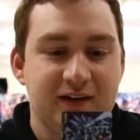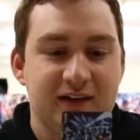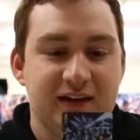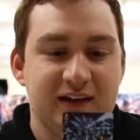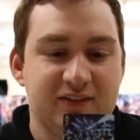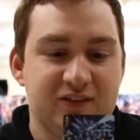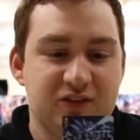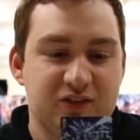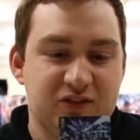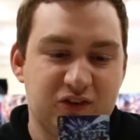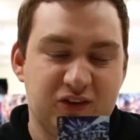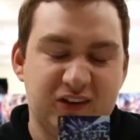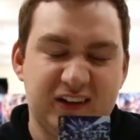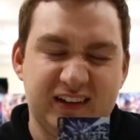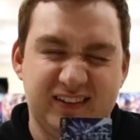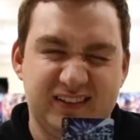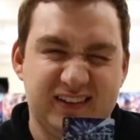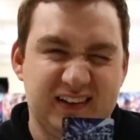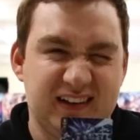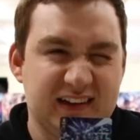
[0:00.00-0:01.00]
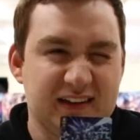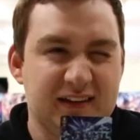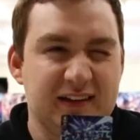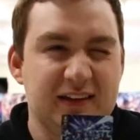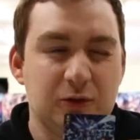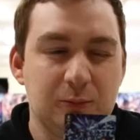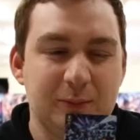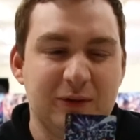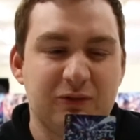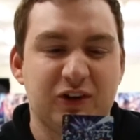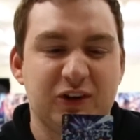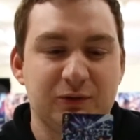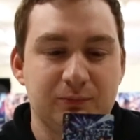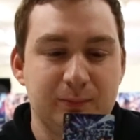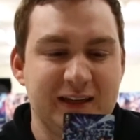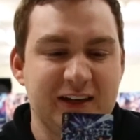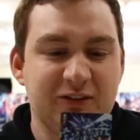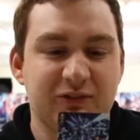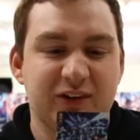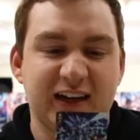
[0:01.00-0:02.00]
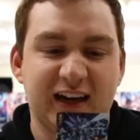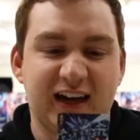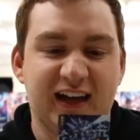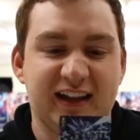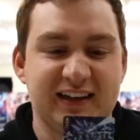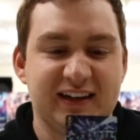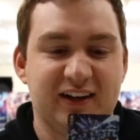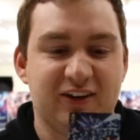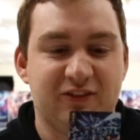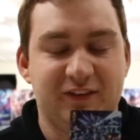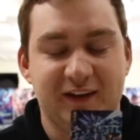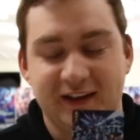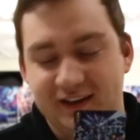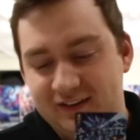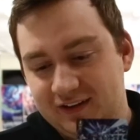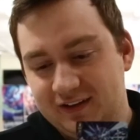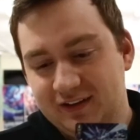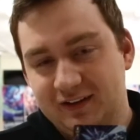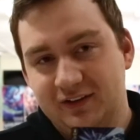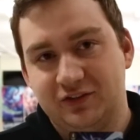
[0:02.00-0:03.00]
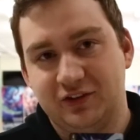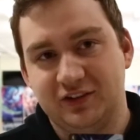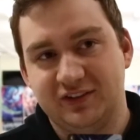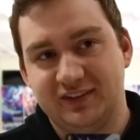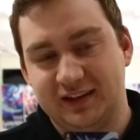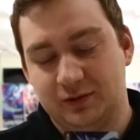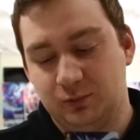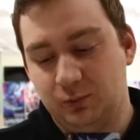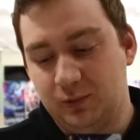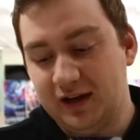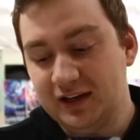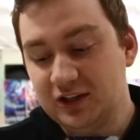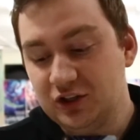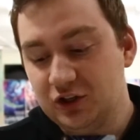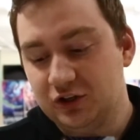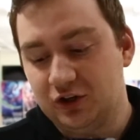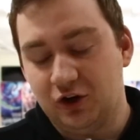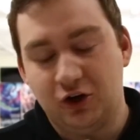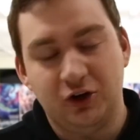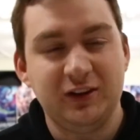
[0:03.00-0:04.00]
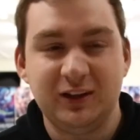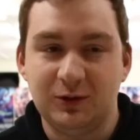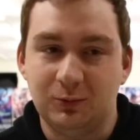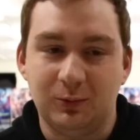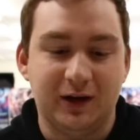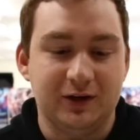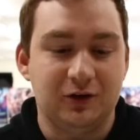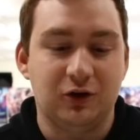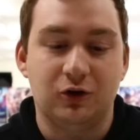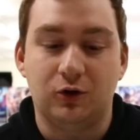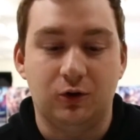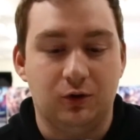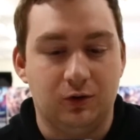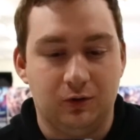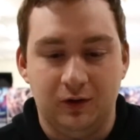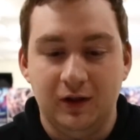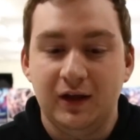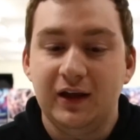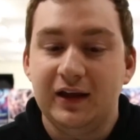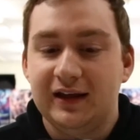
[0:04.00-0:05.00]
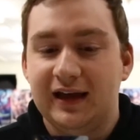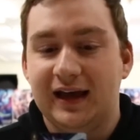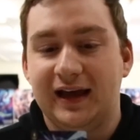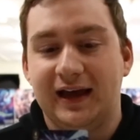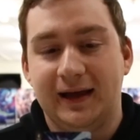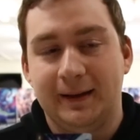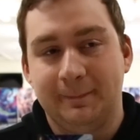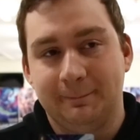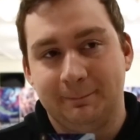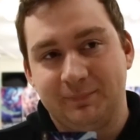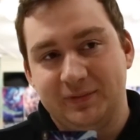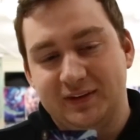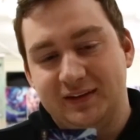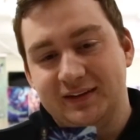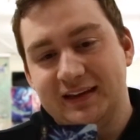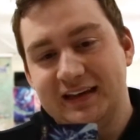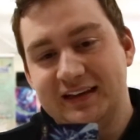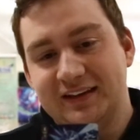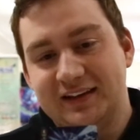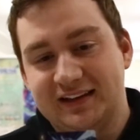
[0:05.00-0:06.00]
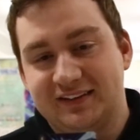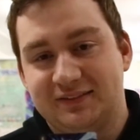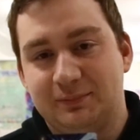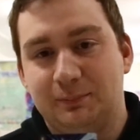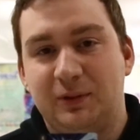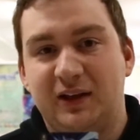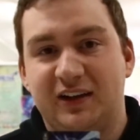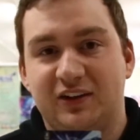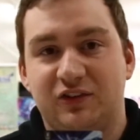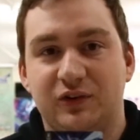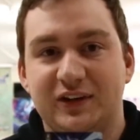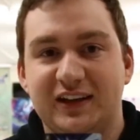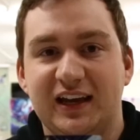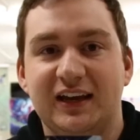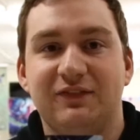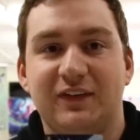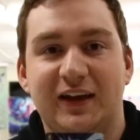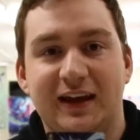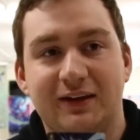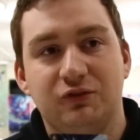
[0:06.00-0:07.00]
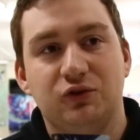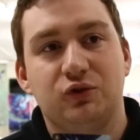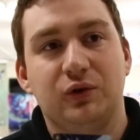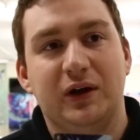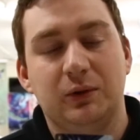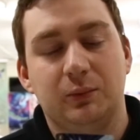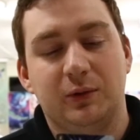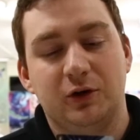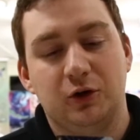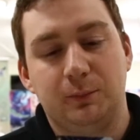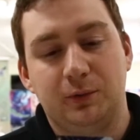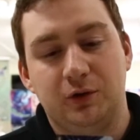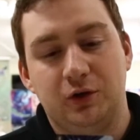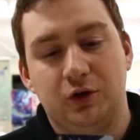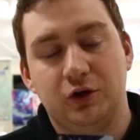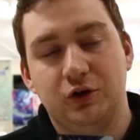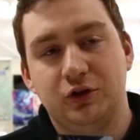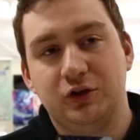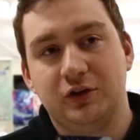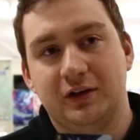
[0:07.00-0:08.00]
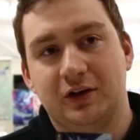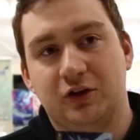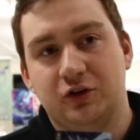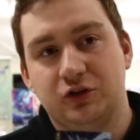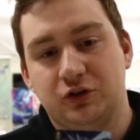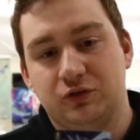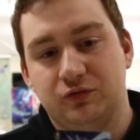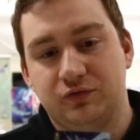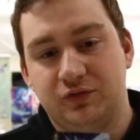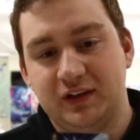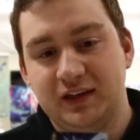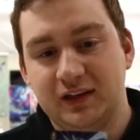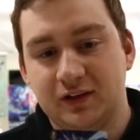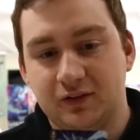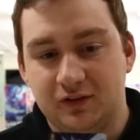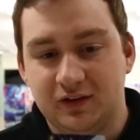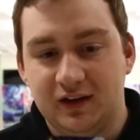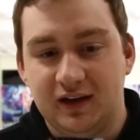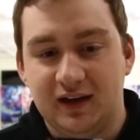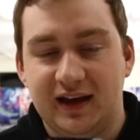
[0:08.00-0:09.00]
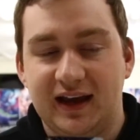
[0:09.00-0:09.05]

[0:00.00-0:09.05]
It's sort of like a little mini Regalia effect. So he's like 1 unit, only 1, not all. He gets plus 3k for every grade 1 or below unit on your field.